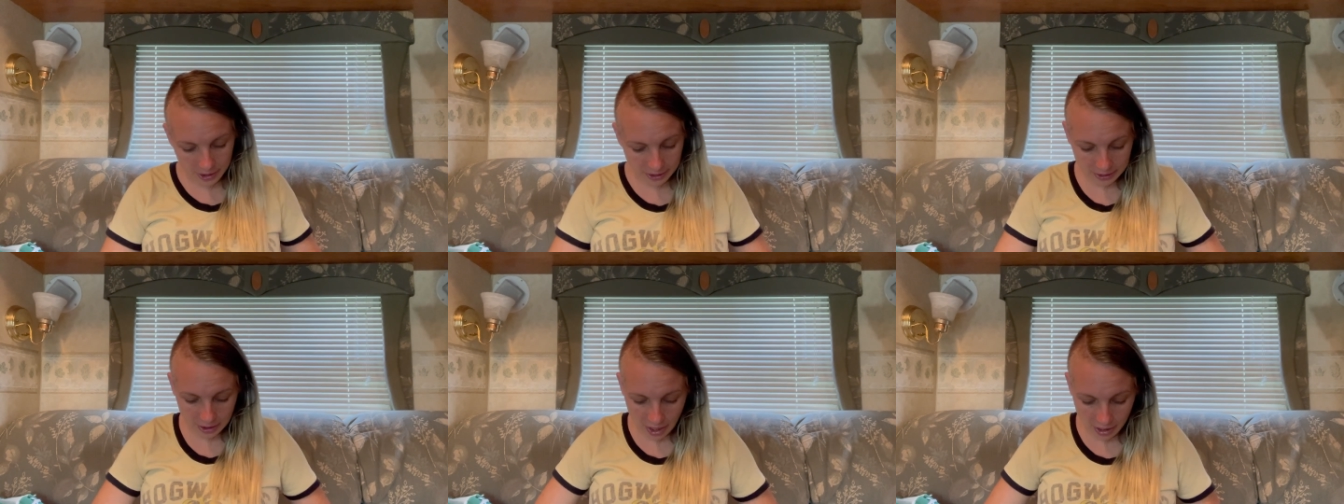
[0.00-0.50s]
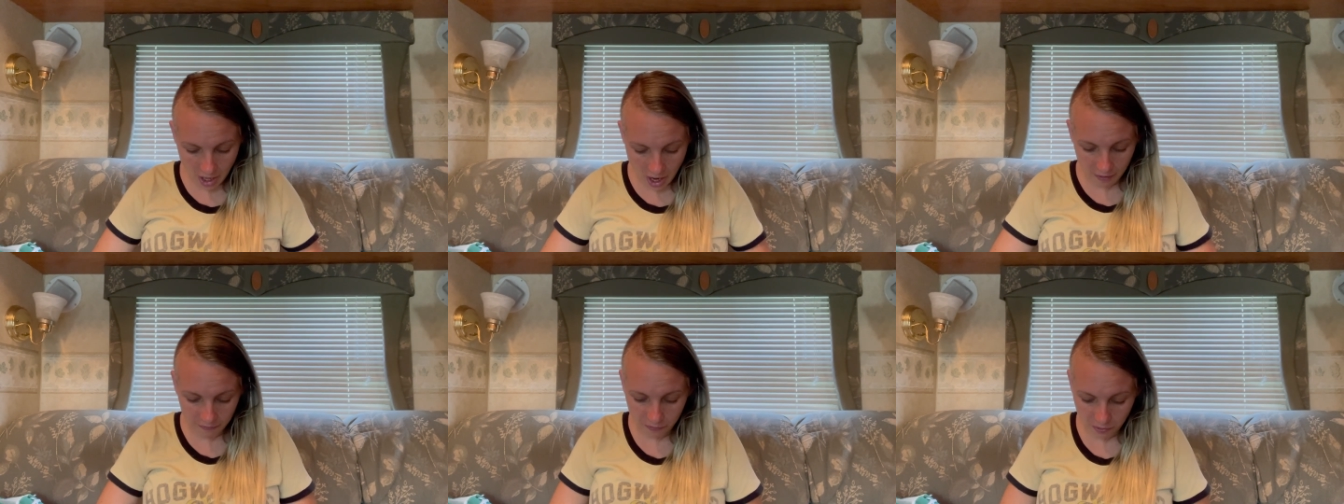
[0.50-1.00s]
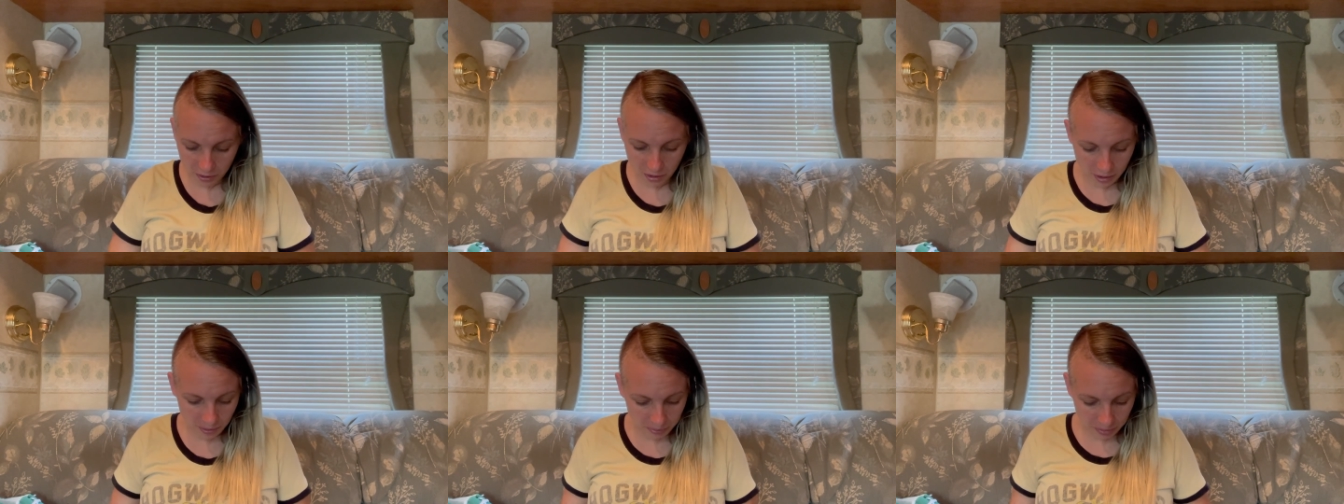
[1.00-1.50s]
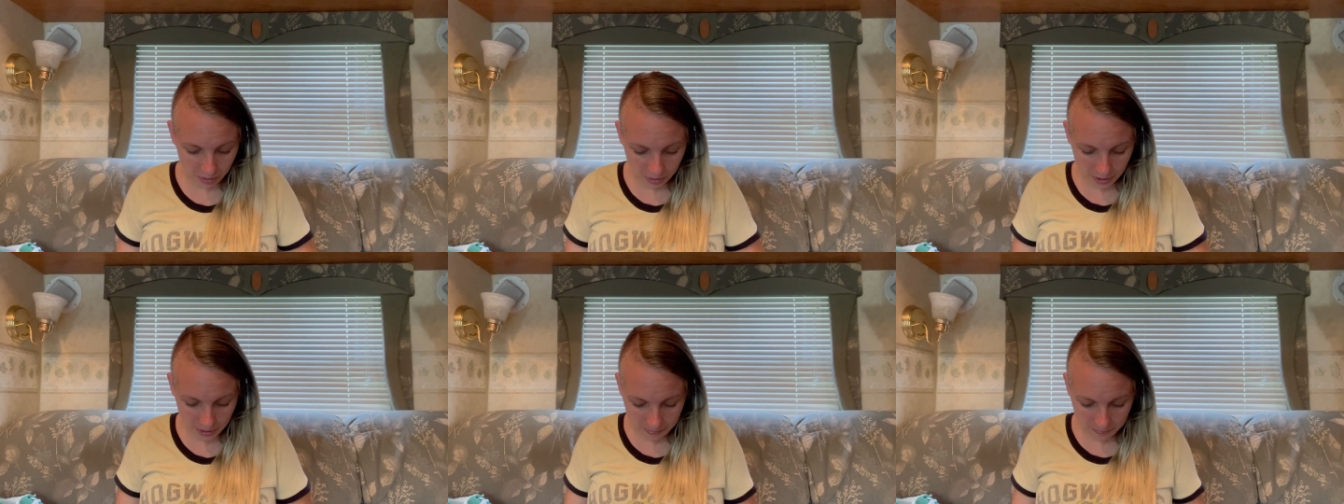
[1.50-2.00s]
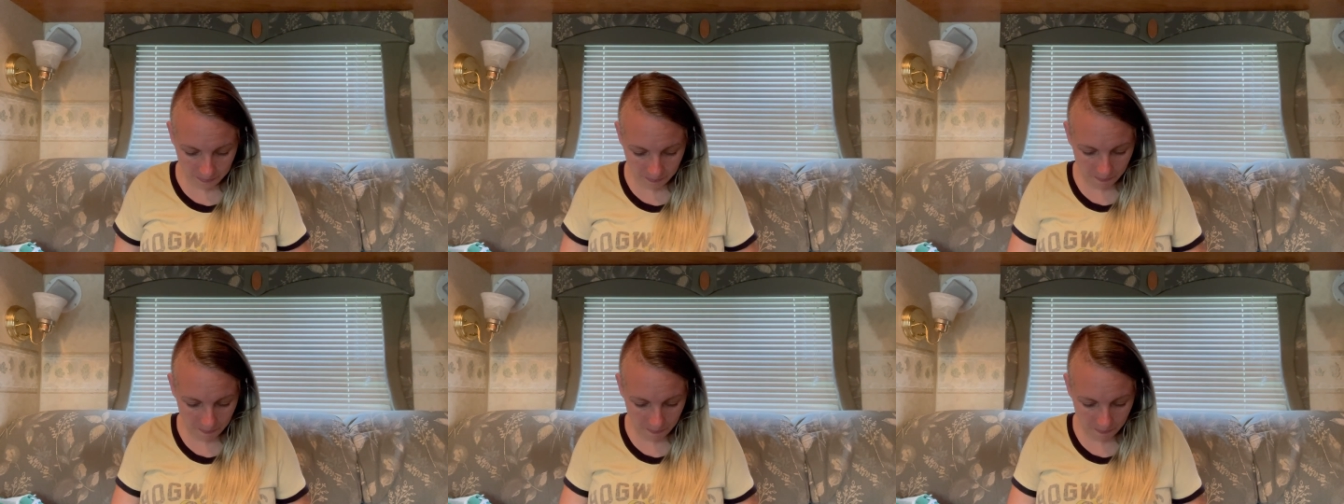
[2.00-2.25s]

This I got for Brooklyn.